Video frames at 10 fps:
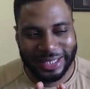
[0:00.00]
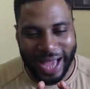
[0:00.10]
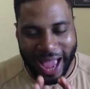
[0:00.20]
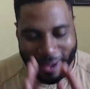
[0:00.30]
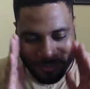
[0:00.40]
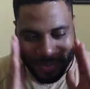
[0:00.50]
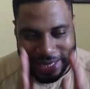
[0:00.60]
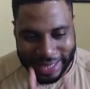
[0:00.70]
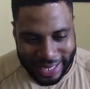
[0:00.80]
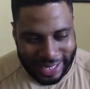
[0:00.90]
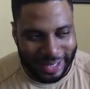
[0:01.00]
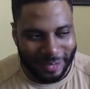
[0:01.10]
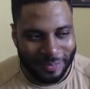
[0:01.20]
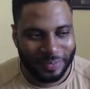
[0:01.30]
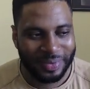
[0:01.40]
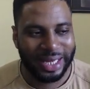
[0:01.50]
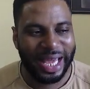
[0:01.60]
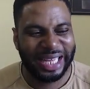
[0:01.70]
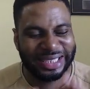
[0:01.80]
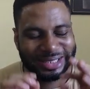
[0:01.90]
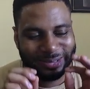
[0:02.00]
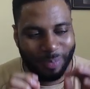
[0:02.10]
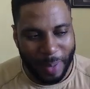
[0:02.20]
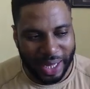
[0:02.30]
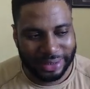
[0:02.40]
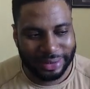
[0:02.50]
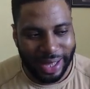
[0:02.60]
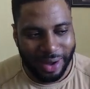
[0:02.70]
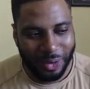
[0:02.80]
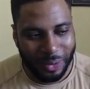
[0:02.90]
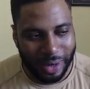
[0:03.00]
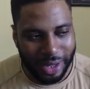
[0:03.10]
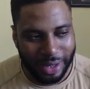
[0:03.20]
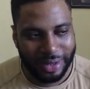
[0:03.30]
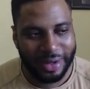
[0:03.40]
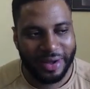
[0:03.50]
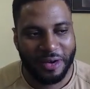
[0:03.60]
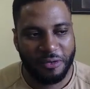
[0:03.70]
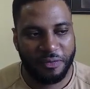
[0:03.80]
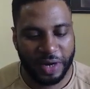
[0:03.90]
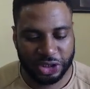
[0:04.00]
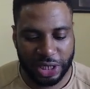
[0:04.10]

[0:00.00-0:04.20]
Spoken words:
I mated him in spectacular fashion.